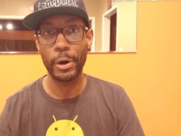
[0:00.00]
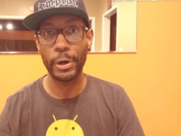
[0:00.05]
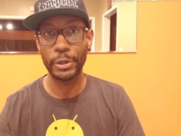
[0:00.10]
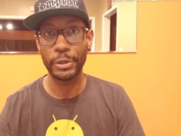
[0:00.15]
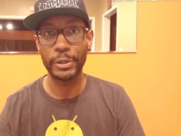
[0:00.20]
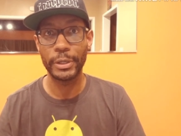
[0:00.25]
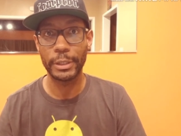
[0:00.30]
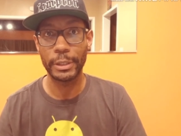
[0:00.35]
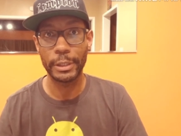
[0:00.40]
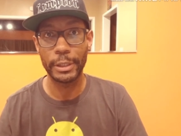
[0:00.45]

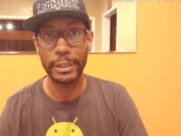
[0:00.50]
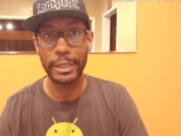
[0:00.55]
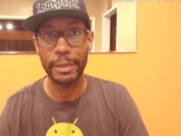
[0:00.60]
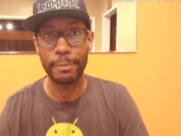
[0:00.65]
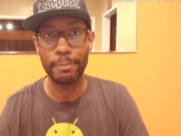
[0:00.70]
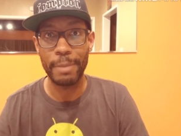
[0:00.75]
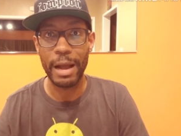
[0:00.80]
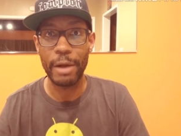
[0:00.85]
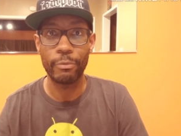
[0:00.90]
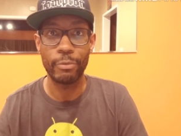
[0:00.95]
or you can
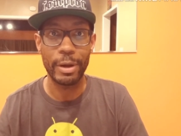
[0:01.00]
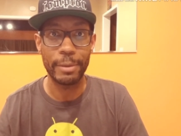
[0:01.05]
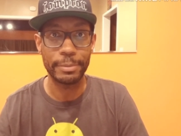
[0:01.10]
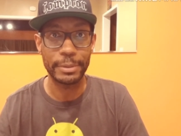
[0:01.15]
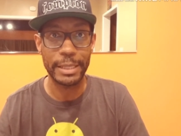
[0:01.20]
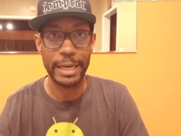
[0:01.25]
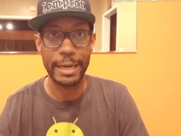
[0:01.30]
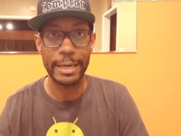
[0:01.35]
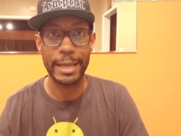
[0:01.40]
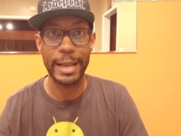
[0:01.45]
look at my
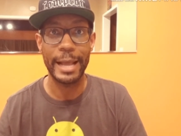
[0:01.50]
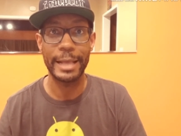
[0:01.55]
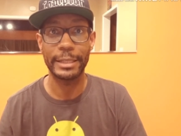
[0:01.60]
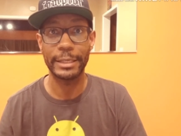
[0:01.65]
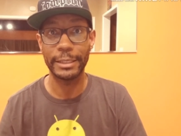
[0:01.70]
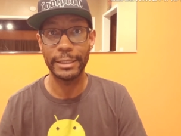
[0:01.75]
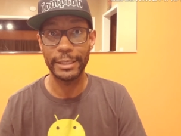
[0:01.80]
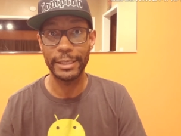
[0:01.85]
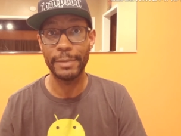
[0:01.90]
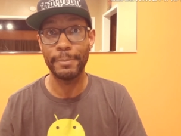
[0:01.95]
website
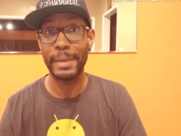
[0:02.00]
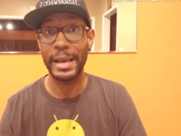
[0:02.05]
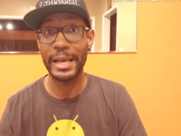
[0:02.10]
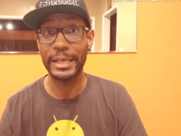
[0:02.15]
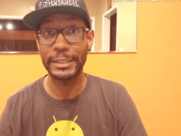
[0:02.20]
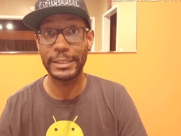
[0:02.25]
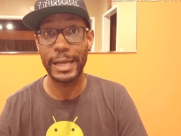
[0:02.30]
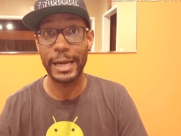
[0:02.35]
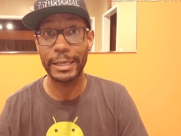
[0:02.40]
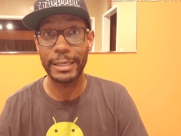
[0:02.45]
at
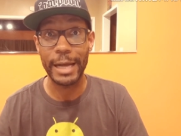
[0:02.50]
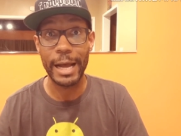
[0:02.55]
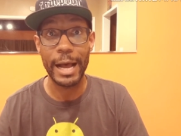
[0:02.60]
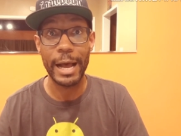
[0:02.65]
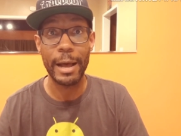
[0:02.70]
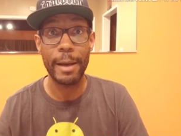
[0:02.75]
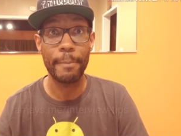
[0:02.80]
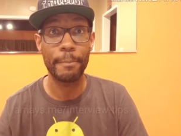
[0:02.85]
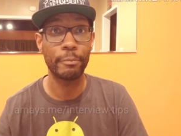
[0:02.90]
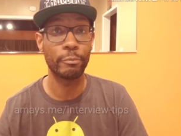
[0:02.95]

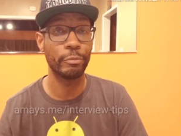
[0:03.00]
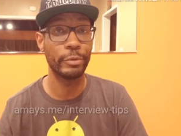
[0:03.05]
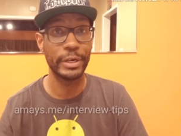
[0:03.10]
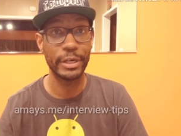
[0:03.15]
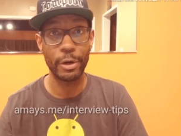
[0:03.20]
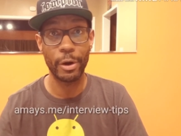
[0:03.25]
anthonydmays.com,